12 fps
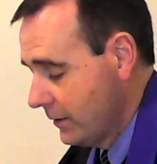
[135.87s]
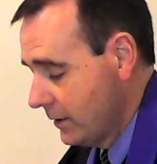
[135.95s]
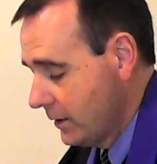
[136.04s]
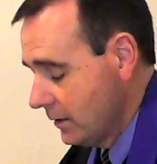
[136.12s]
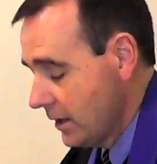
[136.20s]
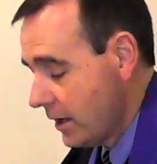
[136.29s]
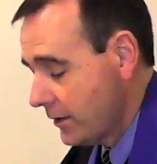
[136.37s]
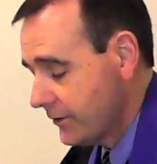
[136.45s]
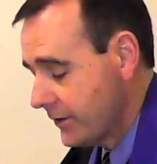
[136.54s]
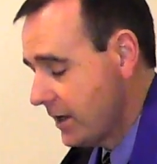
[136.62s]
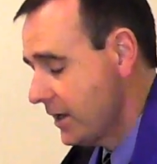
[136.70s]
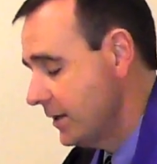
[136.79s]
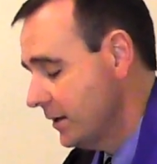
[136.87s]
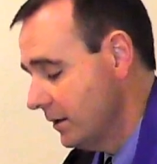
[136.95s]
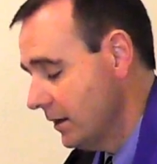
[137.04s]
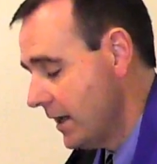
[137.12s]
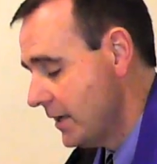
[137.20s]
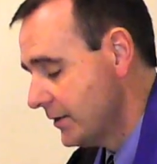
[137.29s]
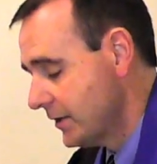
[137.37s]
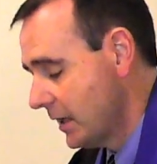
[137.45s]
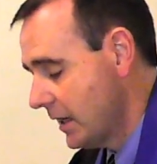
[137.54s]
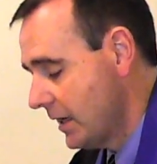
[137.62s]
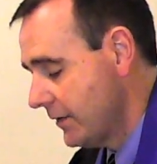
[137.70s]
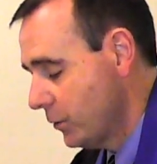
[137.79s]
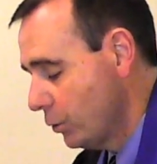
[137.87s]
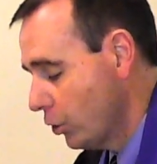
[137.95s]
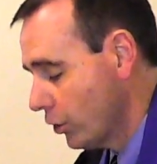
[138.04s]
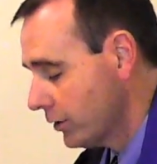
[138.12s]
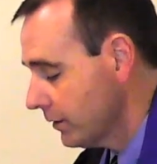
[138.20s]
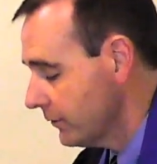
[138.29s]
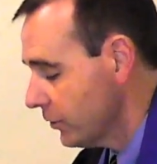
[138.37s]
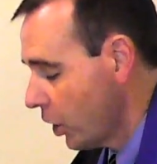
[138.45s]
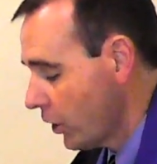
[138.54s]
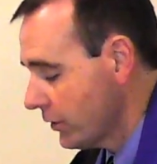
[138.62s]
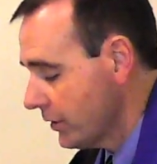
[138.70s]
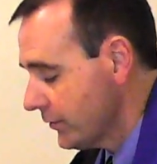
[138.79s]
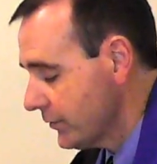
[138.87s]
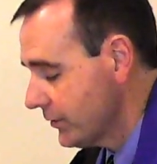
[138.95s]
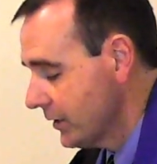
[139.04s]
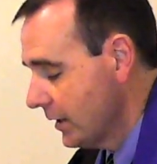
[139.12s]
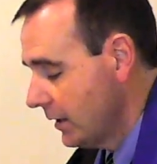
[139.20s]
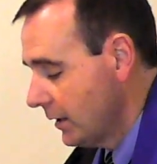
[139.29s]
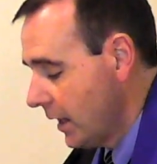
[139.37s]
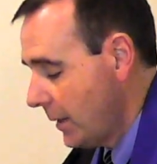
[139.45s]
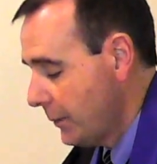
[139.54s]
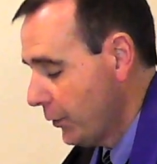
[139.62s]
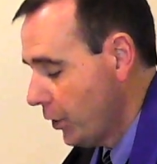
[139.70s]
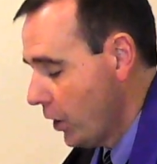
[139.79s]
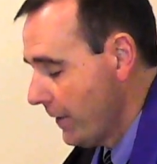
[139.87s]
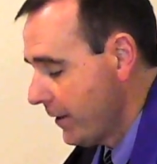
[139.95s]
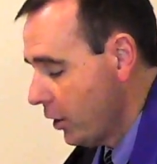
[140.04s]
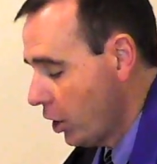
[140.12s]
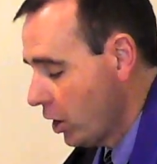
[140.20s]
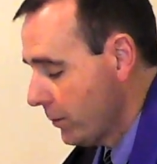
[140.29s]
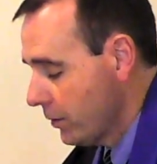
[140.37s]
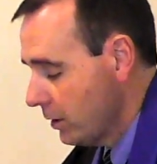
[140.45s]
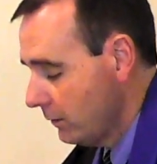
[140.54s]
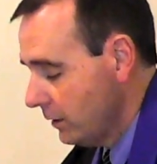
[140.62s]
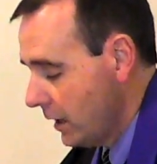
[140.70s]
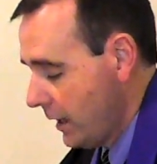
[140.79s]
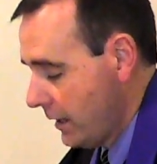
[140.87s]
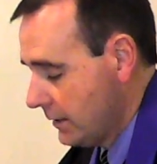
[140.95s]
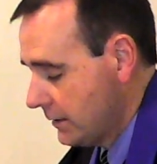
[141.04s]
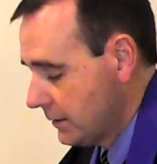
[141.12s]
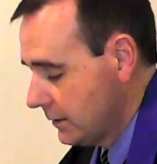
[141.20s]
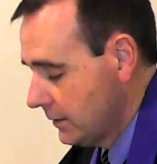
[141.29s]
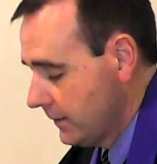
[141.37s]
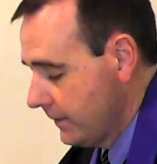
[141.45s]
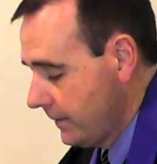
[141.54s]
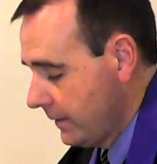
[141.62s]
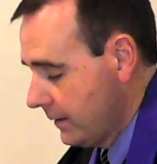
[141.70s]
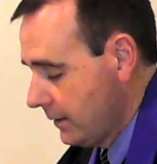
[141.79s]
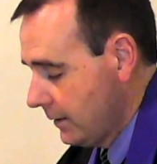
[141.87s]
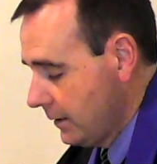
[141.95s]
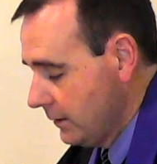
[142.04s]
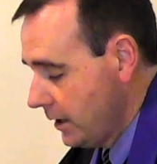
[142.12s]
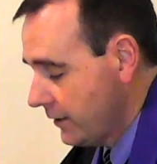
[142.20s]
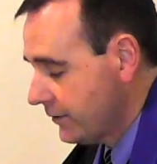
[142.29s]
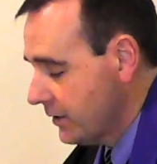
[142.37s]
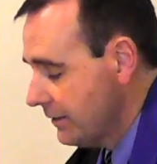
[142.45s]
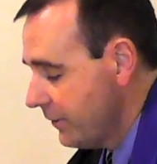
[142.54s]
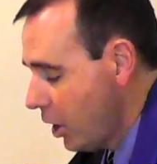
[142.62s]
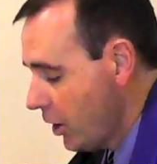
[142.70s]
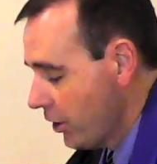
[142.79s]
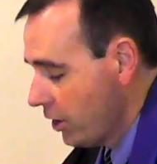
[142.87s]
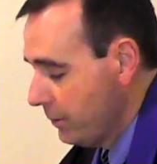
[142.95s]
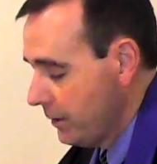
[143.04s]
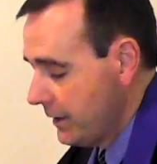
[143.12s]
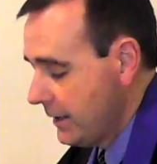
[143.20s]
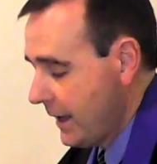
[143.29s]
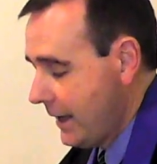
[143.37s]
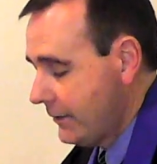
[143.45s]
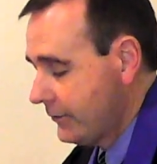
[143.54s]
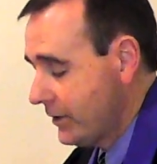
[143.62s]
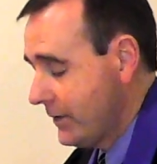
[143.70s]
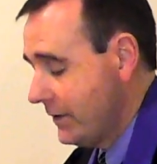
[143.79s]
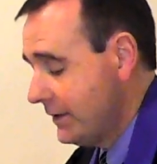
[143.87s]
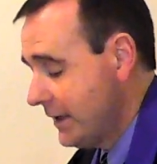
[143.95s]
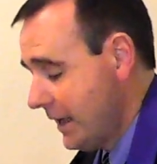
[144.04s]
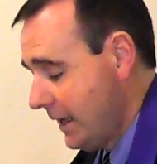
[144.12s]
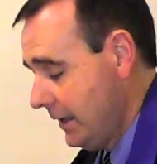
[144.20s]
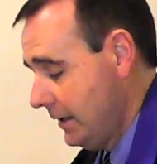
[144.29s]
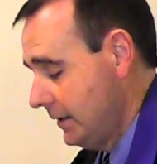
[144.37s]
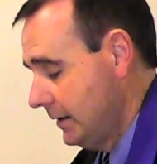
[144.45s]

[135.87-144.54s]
Let us then lay aside the works of darkness and put on the armor of light. Let us live honorably as in the day,